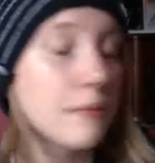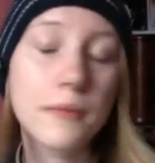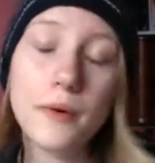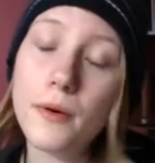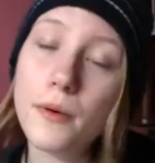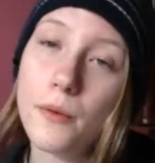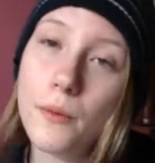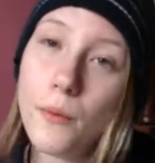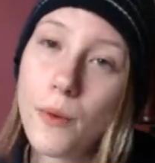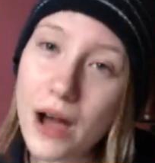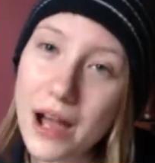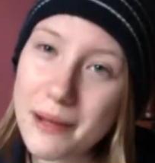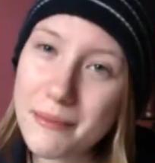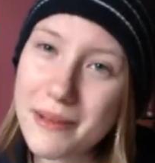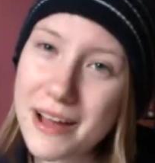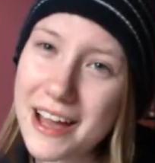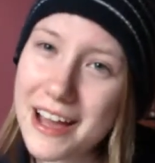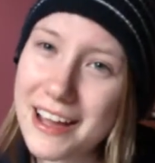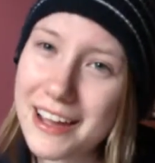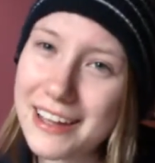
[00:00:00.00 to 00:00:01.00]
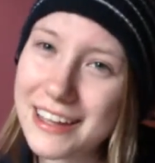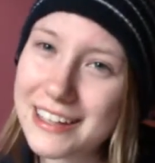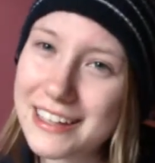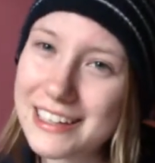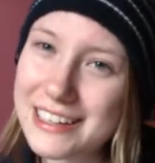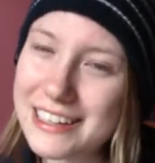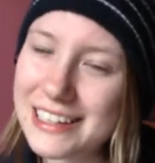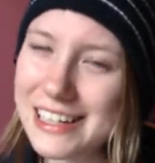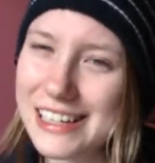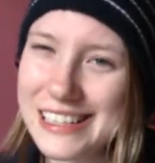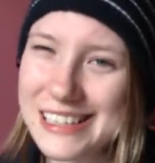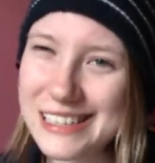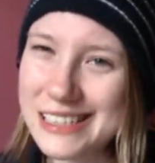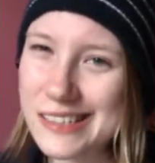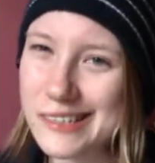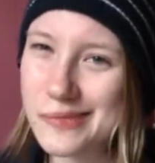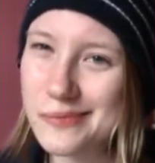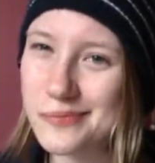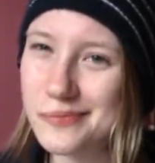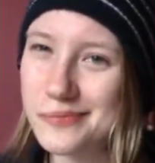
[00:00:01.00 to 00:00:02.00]
Why am
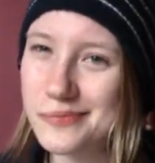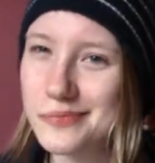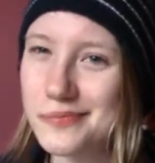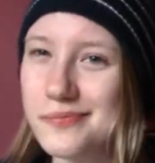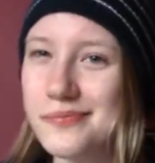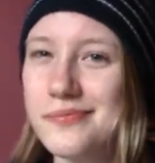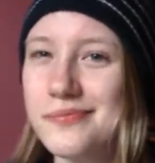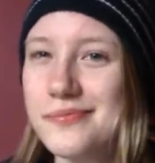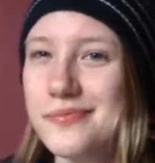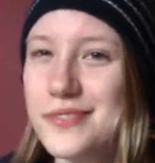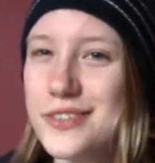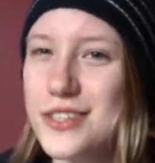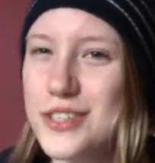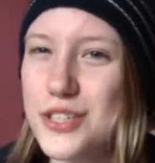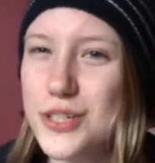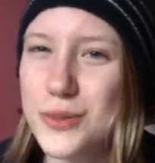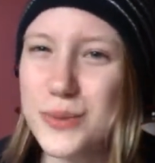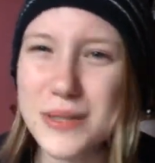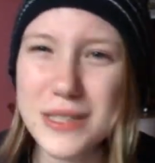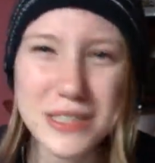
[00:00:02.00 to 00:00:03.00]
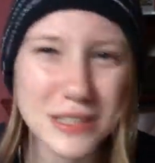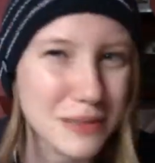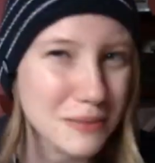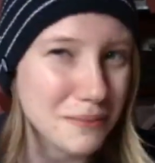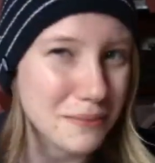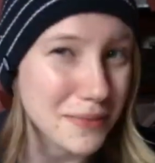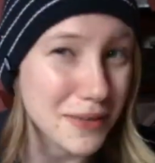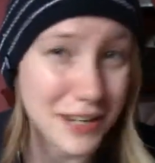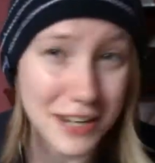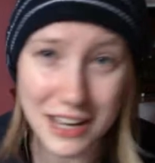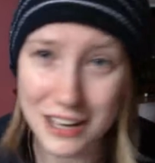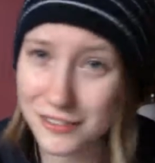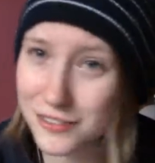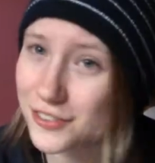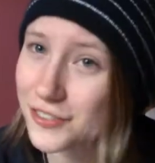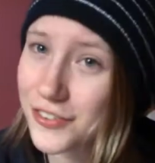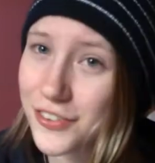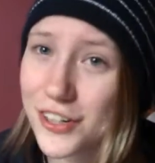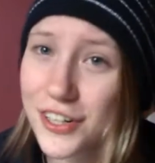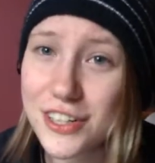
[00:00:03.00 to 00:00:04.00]
I, doing the Midheaven
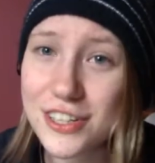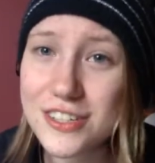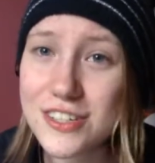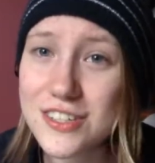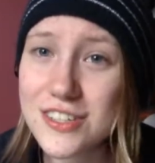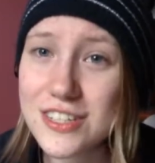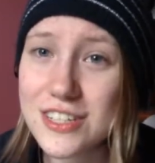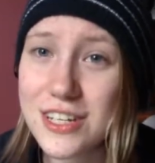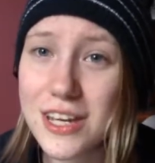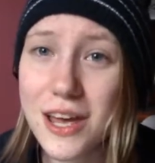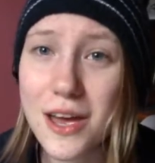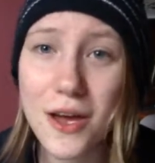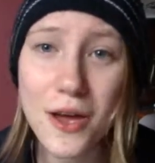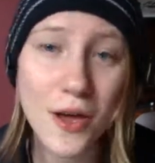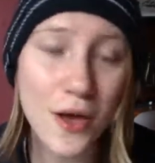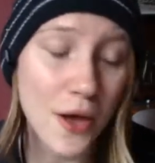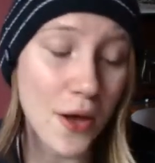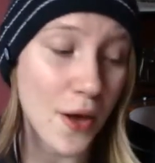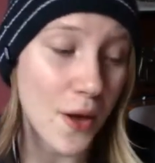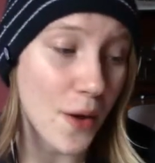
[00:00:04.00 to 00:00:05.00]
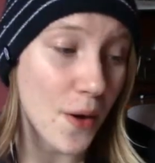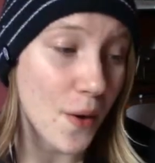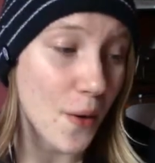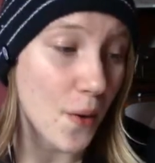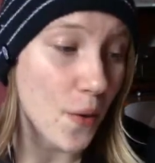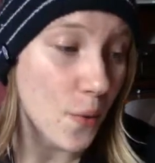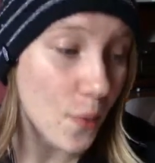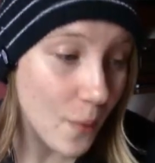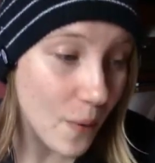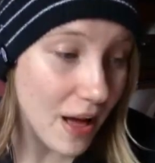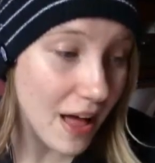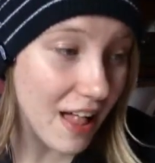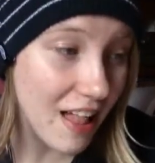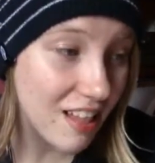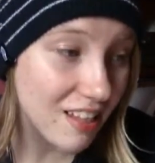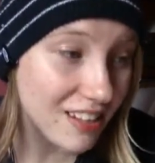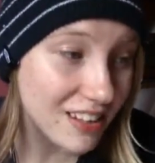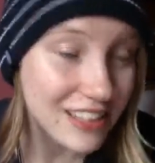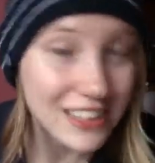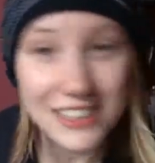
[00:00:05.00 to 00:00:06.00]
first?
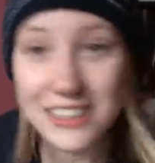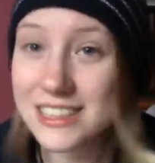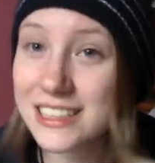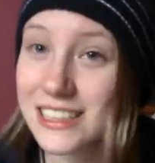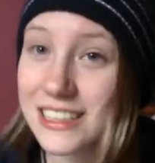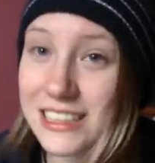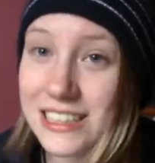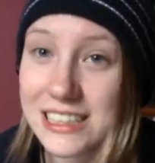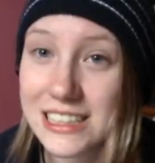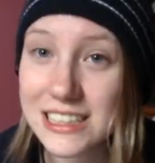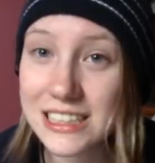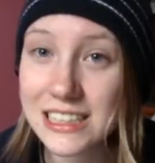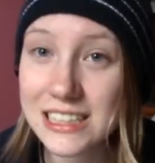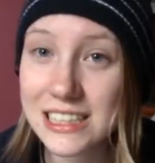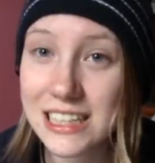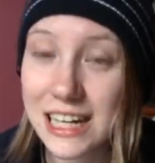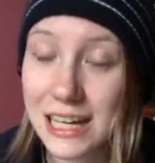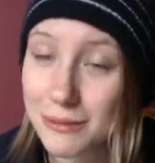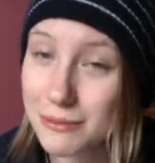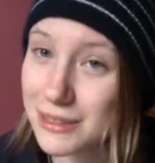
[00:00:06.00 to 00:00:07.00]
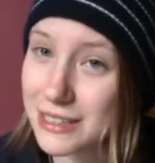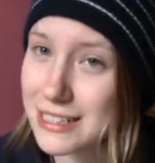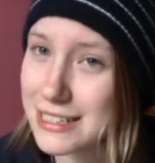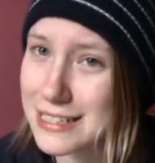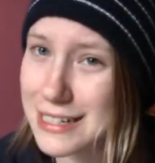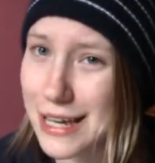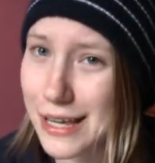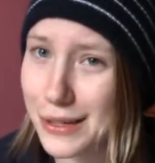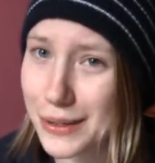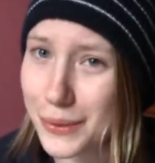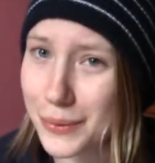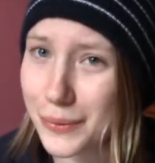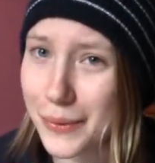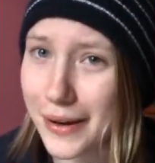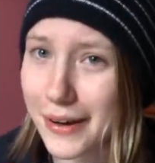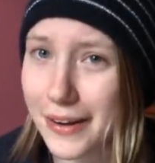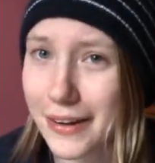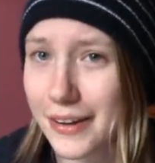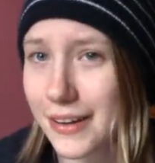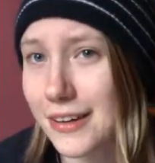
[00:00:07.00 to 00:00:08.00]
Well, I'm gonna tell you
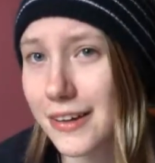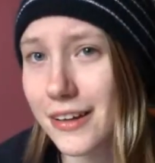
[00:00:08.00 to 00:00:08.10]
why.